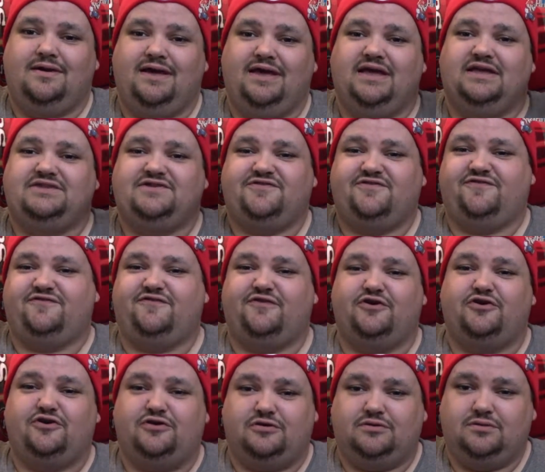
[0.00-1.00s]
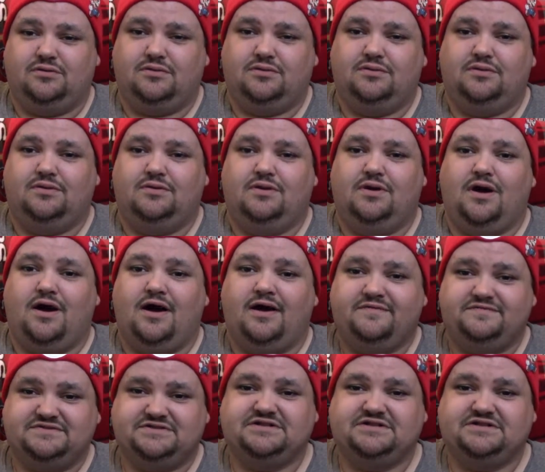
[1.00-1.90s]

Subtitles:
It's full of